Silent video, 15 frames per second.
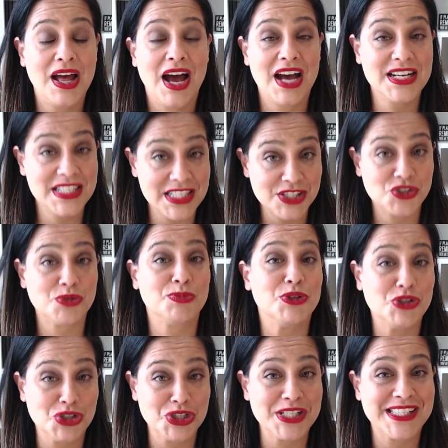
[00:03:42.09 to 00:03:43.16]
a
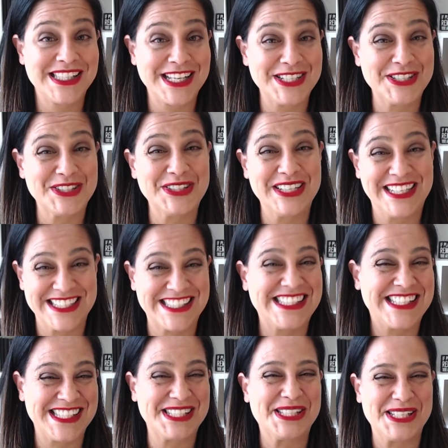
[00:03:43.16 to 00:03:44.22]
distribution
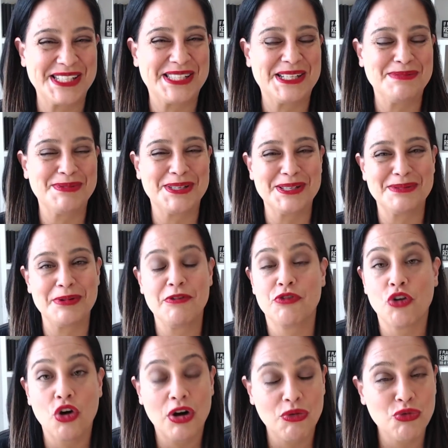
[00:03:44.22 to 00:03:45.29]
system,
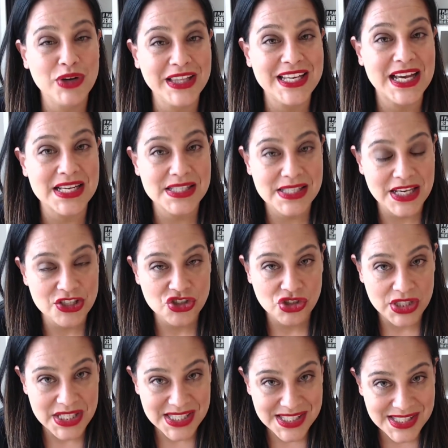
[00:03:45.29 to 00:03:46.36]
for really
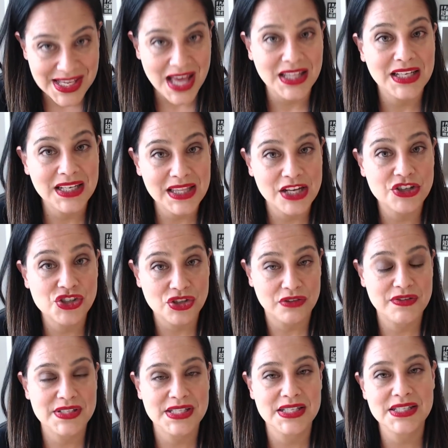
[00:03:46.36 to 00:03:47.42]
essentially selling their
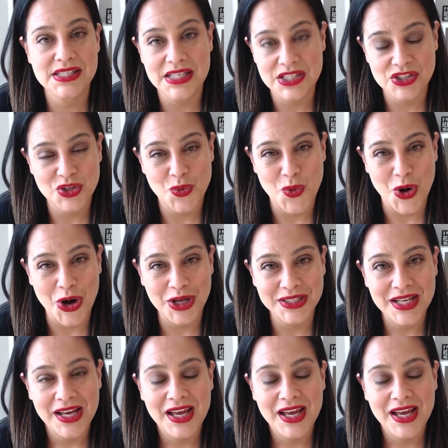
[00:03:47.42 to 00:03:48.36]
services into the world.